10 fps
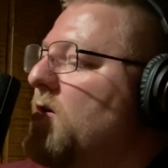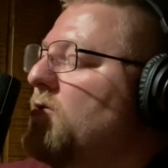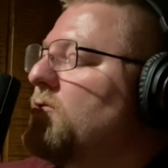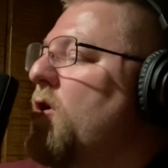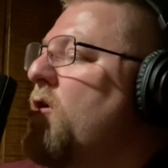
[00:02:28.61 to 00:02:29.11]

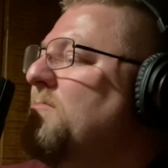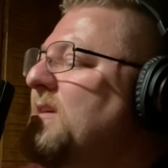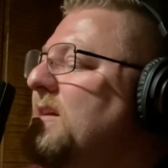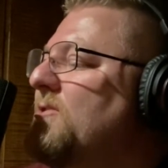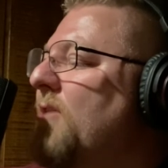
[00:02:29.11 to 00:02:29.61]
Call
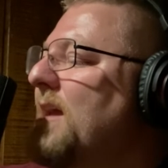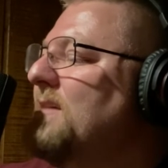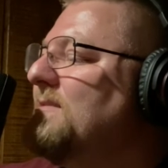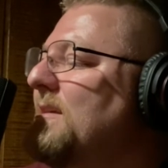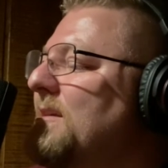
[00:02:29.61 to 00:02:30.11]
me
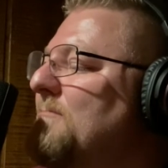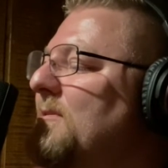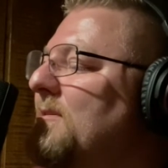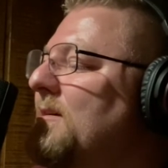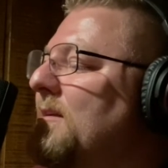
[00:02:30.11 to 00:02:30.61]
crazy,
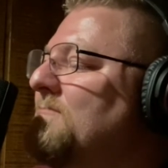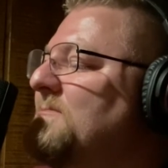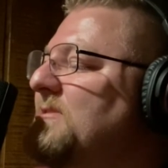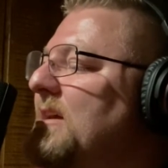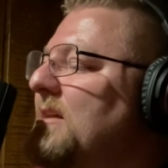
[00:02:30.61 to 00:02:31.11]
but
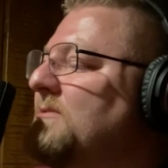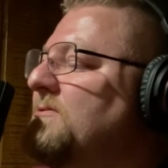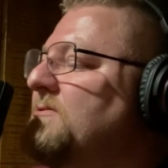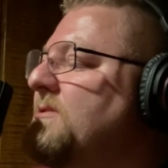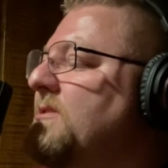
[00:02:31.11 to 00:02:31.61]
I'm
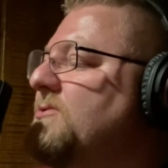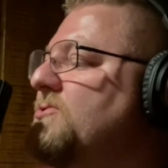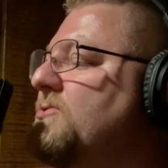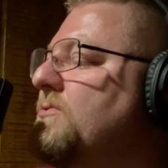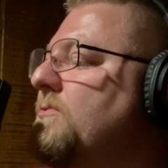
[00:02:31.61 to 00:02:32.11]
telling the
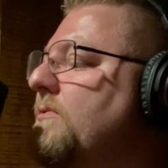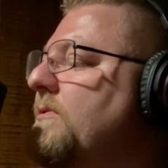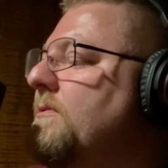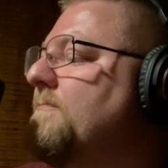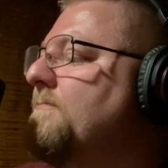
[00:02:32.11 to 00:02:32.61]
truth.
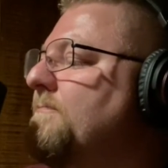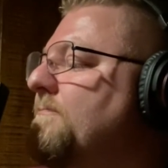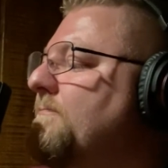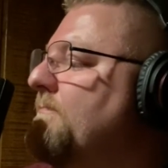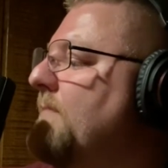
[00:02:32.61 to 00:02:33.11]

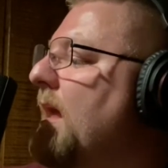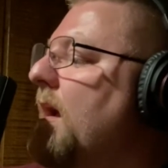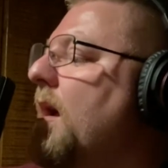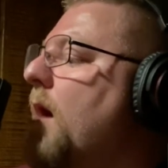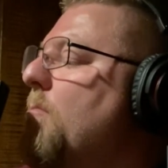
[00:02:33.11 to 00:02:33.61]

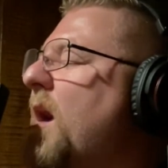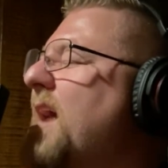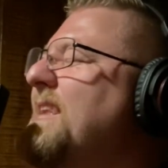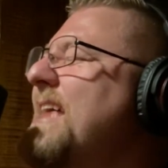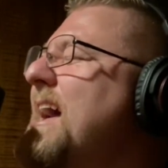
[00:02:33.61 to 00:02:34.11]

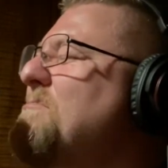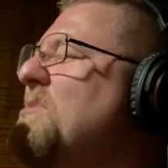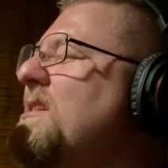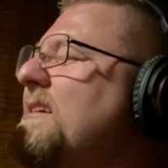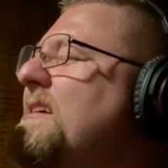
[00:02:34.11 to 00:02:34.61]
Might not
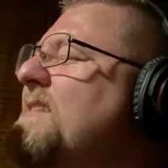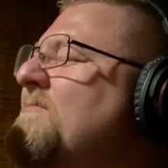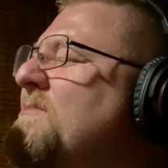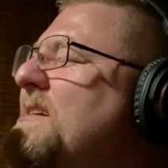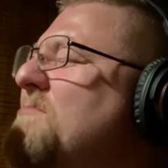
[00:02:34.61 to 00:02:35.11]
believe
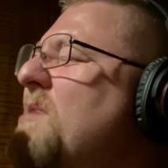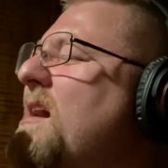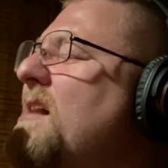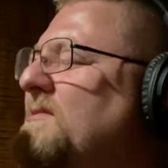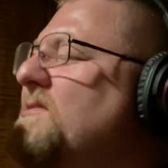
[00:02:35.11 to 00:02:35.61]
me,
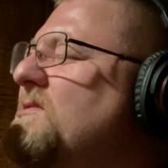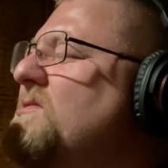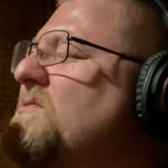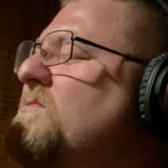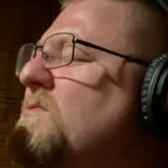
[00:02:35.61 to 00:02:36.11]
but
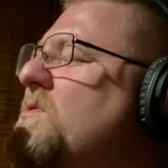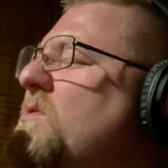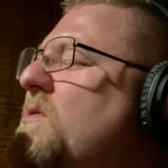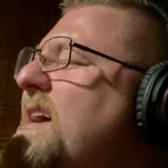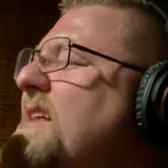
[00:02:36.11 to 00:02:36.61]
you
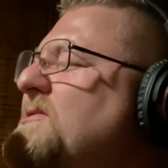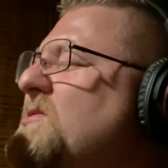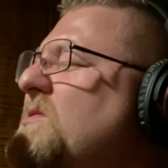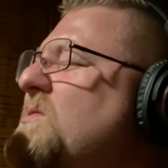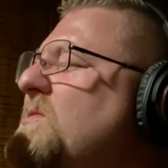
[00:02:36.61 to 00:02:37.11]
know it
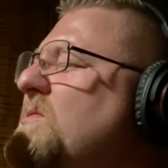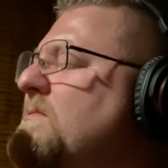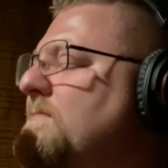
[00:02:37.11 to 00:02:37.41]
too.